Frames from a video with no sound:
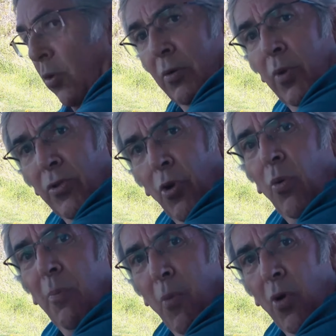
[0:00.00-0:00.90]
though, and we'll know
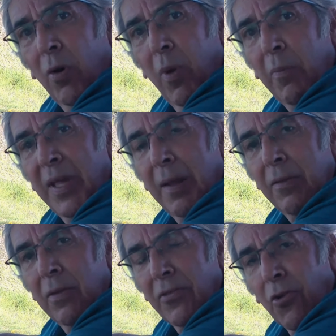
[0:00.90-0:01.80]
more when we get
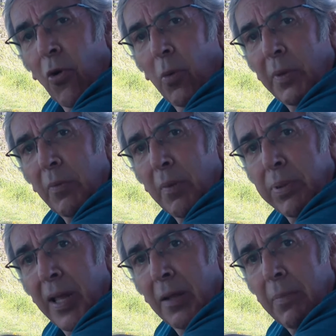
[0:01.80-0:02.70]
this home and we
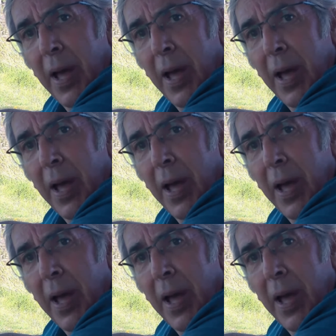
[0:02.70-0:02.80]
play it